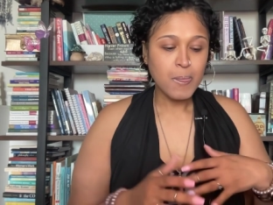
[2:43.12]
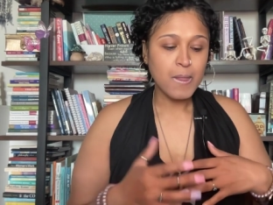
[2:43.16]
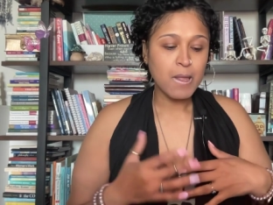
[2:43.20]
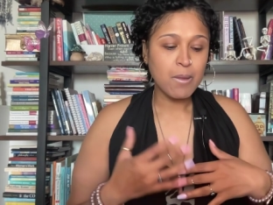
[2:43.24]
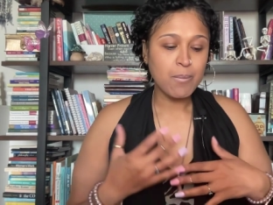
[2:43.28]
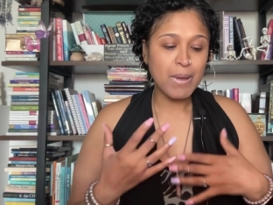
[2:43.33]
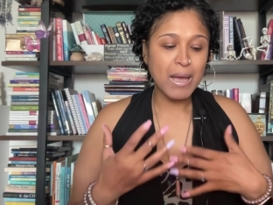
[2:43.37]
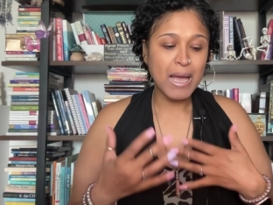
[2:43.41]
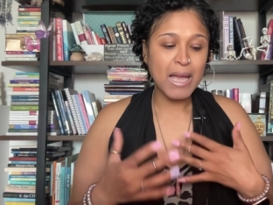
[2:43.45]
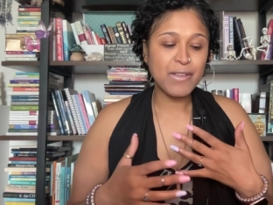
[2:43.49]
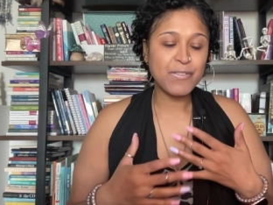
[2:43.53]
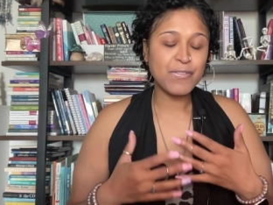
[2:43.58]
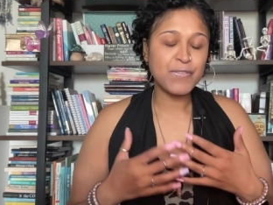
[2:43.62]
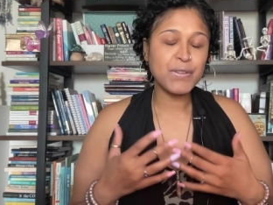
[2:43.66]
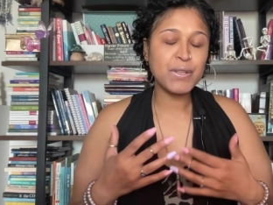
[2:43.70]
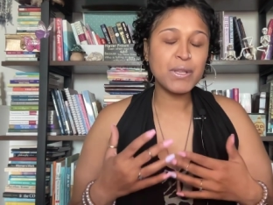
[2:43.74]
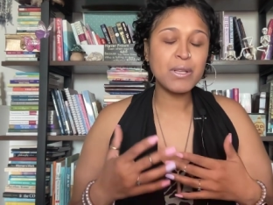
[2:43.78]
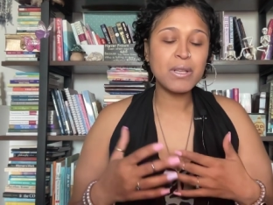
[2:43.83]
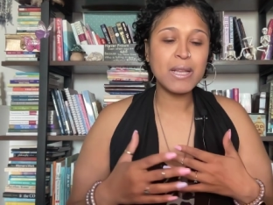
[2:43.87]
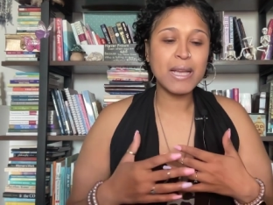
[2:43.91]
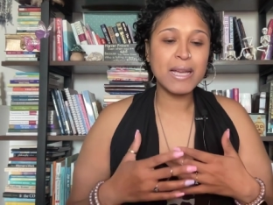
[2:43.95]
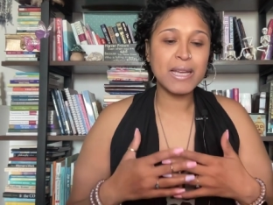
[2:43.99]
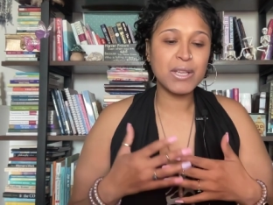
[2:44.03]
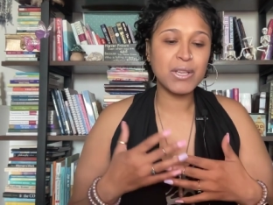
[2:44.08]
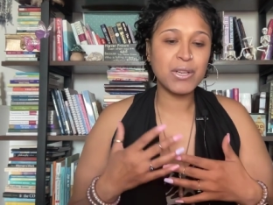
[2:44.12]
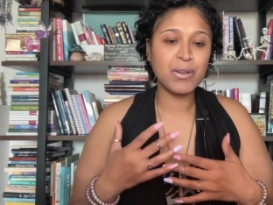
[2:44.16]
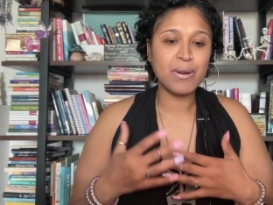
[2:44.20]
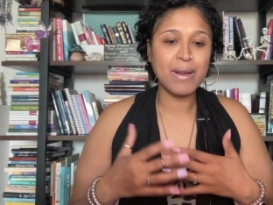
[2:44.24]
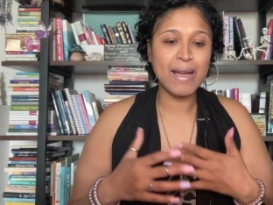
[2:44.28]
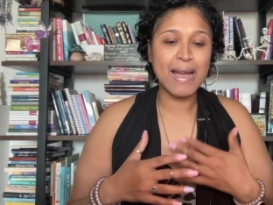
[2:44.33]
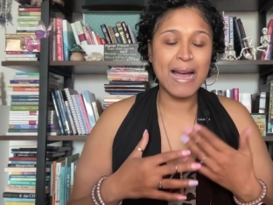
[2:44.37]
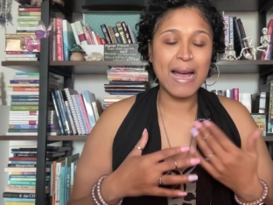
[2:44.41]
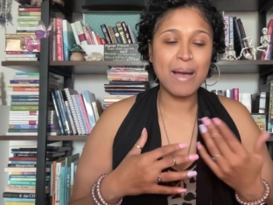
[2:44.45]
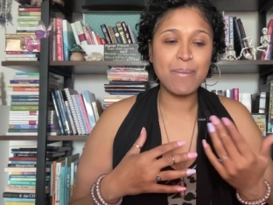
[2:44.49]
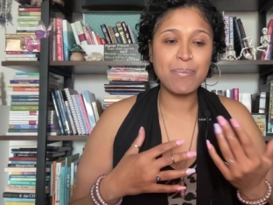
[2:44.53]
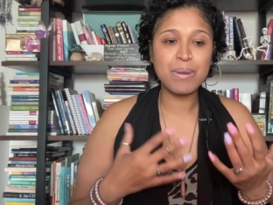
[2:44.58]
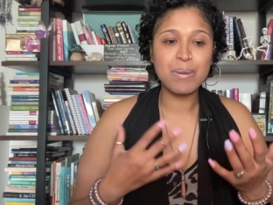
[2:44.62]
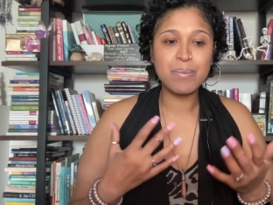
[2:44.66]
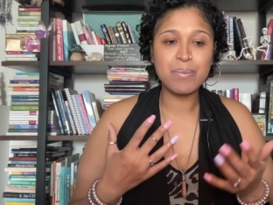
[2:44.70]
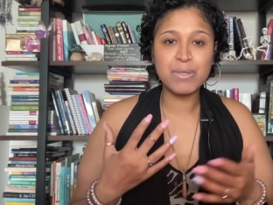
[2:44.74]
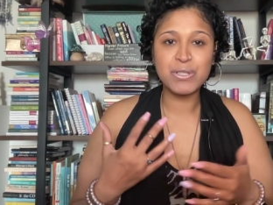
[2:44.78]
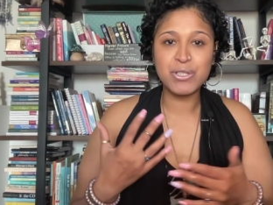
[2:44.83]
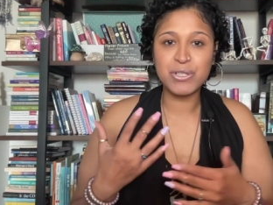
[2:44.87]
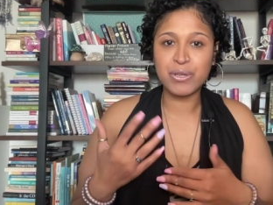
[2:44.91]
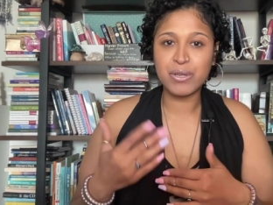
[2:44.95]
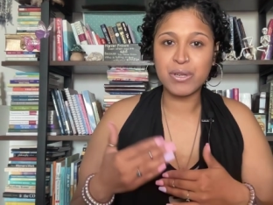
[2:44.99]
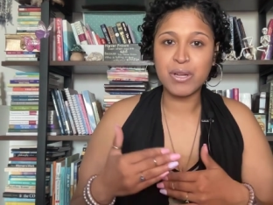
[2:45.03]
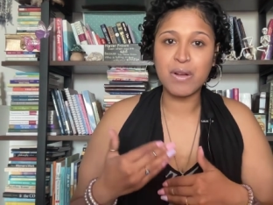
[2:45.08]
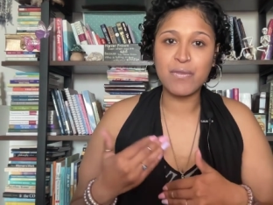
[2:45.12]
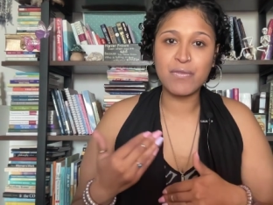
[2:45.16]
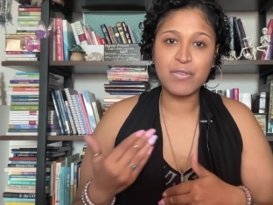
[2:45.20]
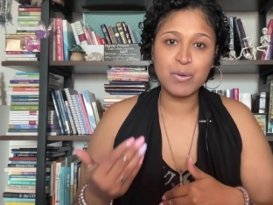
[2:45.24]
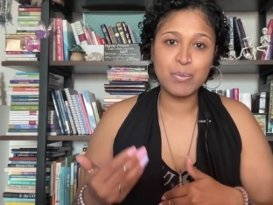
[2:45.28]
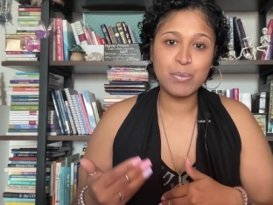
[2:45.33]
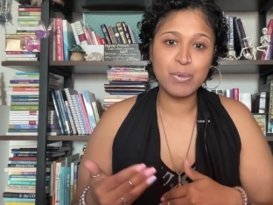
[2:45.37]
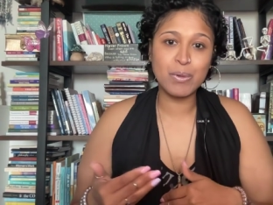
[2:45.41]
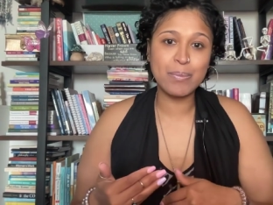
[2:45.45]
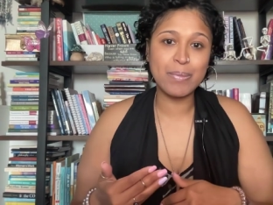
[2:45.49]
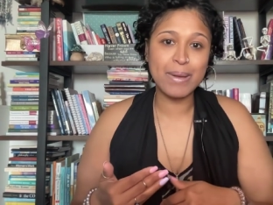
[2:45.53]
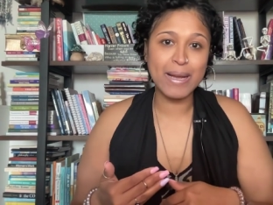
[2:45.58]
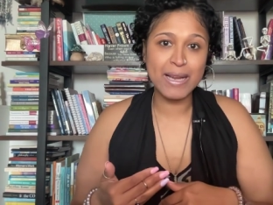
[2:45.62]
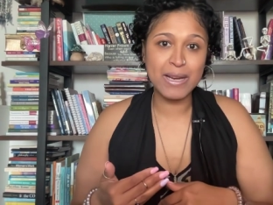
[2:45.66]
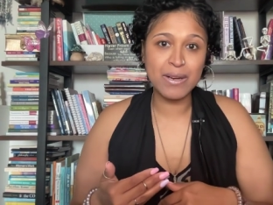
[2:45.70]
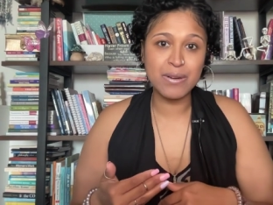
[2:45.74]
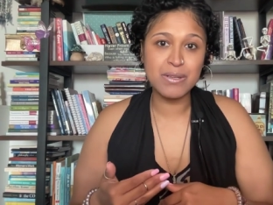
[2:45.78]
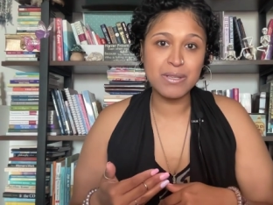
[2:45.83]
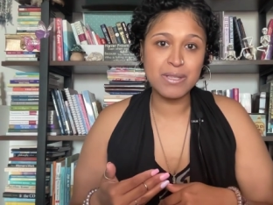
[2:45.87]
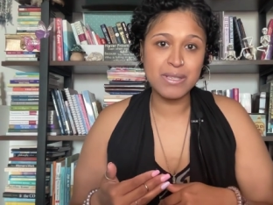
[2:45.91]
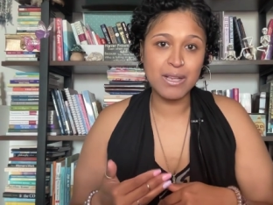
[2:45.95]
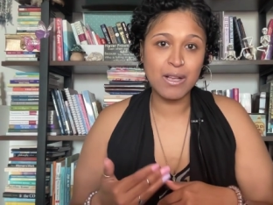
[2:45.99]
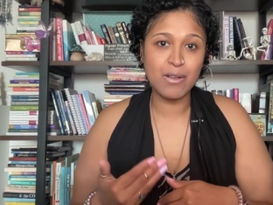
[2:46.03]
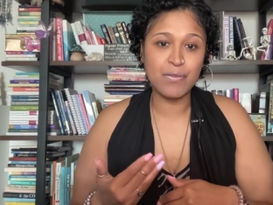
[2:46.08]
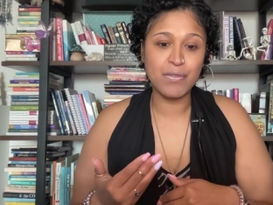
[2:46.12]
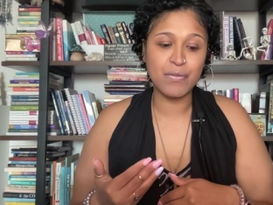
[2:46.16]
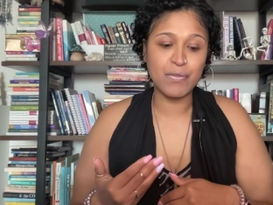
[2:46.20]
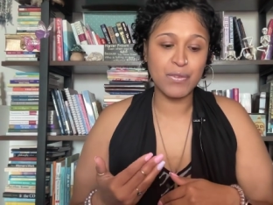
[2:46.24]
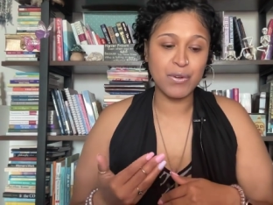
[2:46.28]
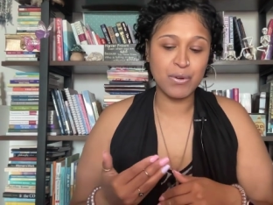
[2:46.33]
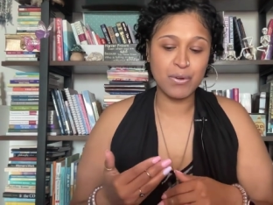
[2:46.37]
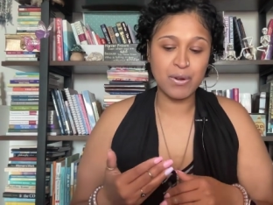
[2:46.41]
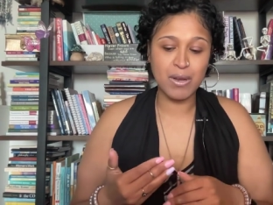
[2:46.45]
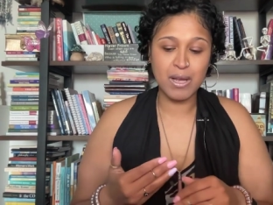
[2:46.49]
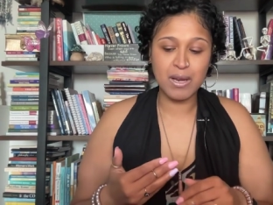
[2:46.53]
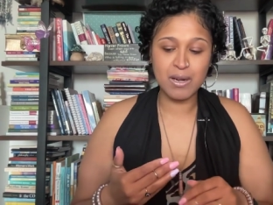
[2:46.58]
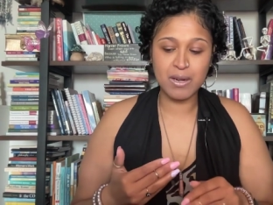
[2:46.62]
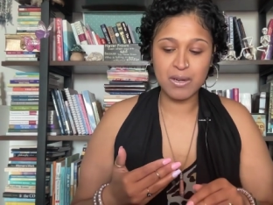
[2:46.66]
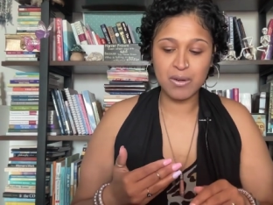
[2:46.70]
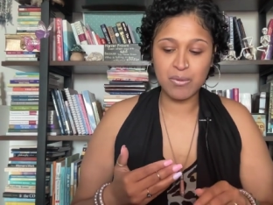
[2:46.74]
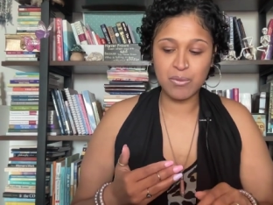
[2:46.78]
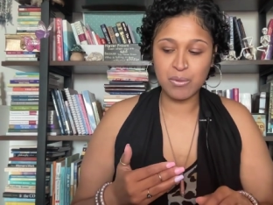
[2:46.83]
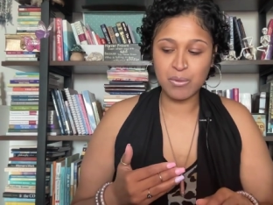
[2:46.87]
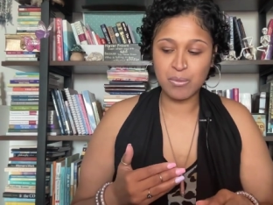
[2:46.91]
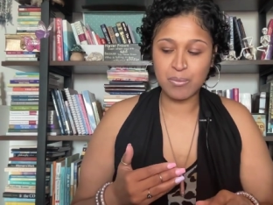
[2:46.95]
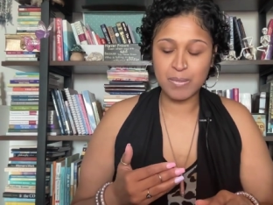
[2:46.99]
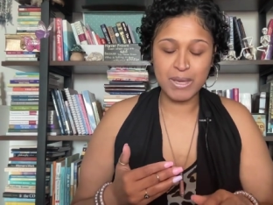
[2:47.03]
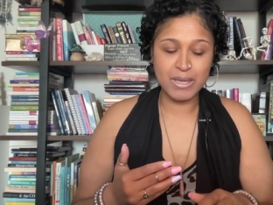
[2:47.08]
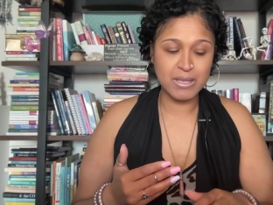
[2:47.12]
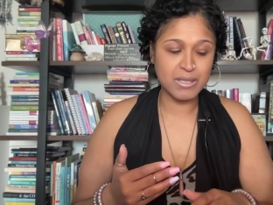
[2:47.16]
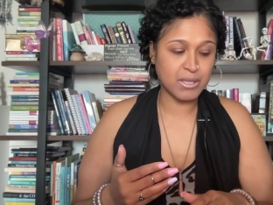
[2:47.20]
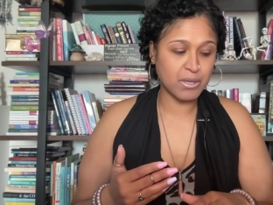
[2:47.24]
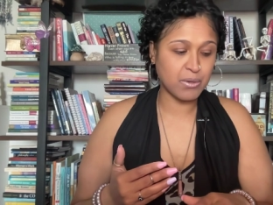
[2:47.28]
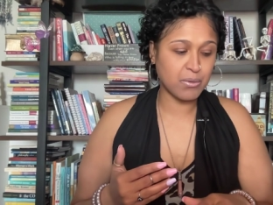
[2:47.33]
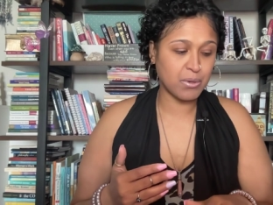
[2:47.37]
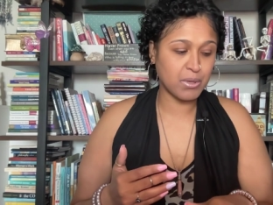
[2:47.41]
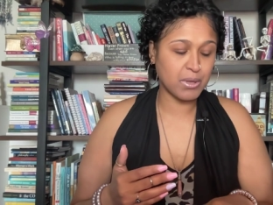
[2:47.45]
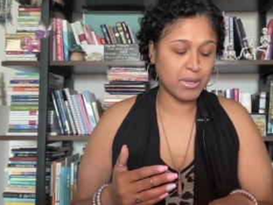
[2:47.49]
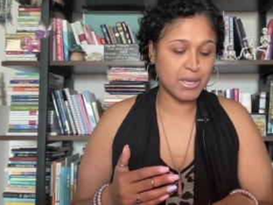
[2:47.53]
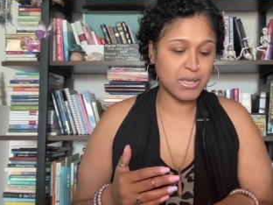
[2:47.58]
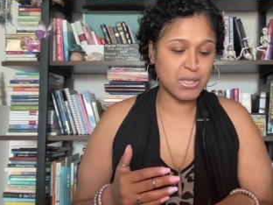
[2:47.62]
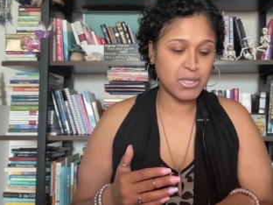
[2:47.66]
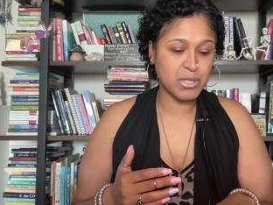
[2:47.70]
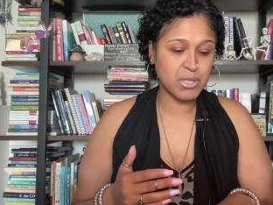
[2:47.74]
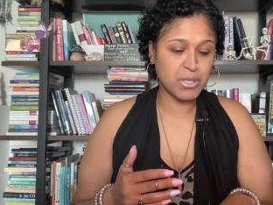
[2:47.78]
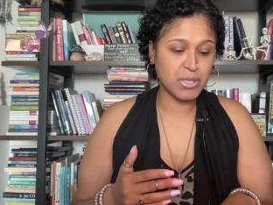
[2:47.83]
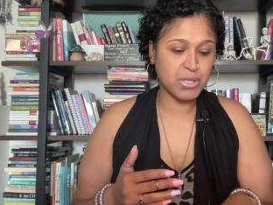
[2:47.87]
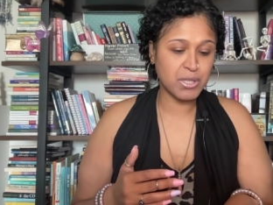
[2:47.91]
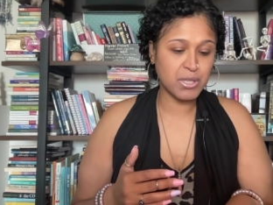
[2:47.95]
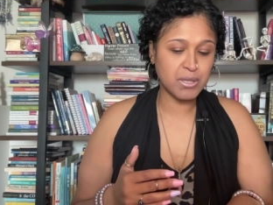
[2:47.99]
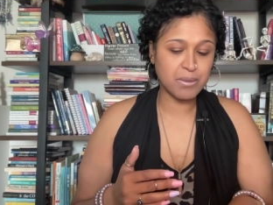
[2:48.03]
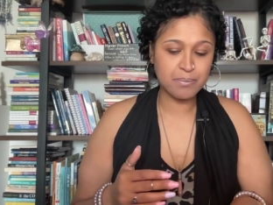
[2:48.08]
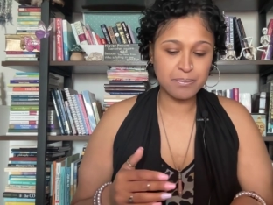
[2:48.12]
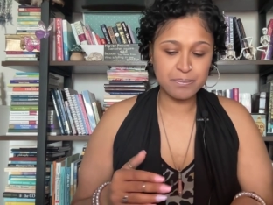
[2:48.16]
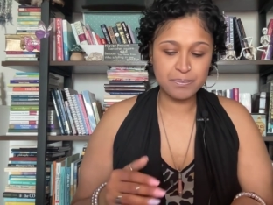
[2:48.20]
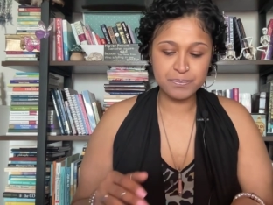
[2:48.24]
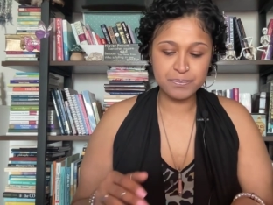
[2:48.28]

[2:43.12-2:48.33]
But I feel like you're happy, but you're comfortable by yourself if you're not in a romantic relationship.